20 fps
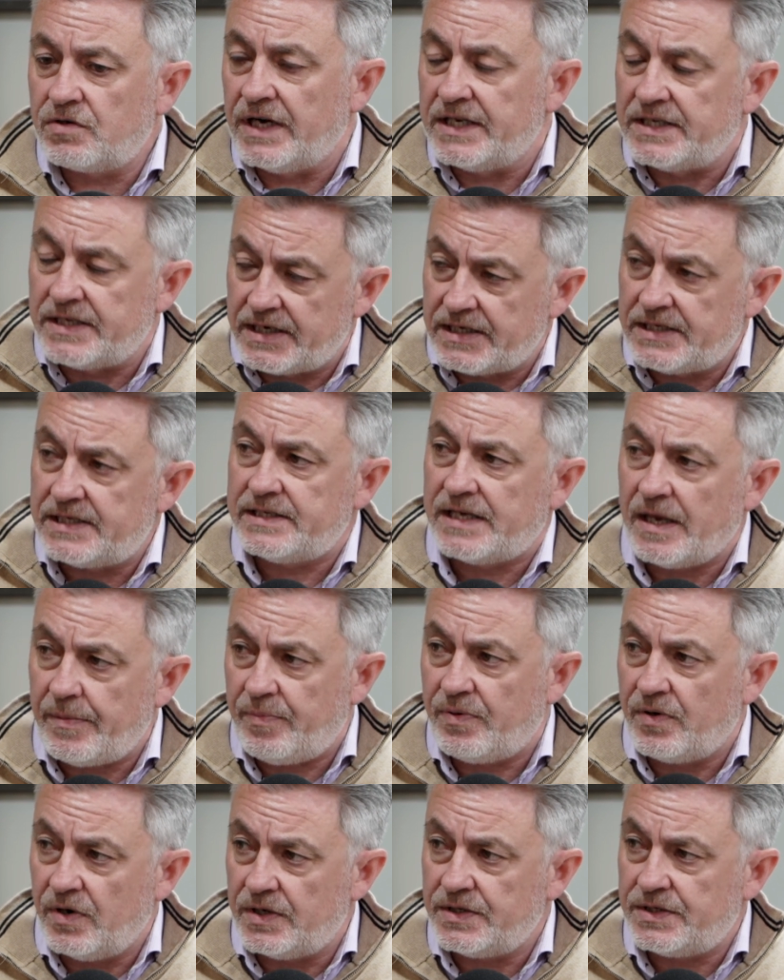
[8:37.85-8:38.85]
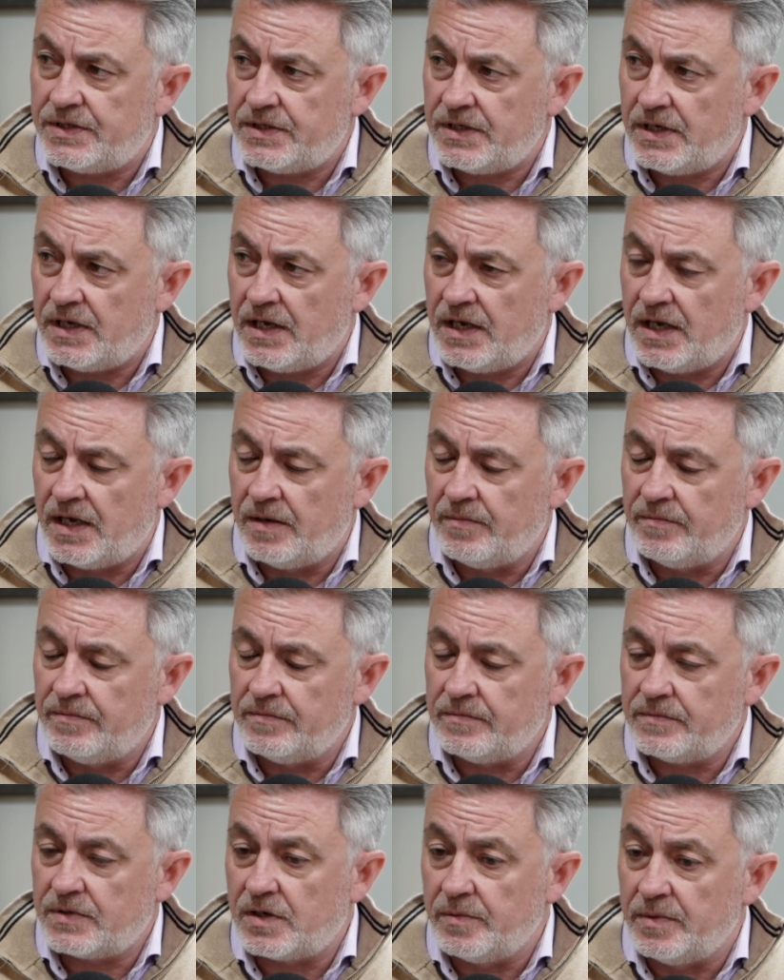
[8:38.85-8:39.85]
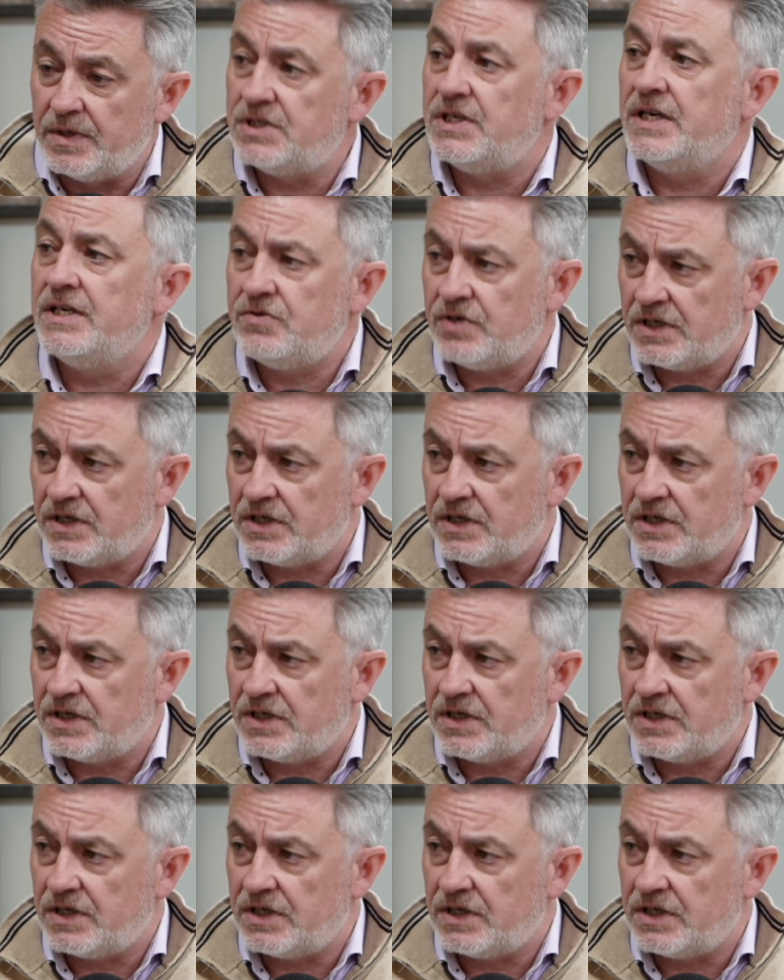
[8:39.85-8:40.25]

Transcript: creating a separate um, community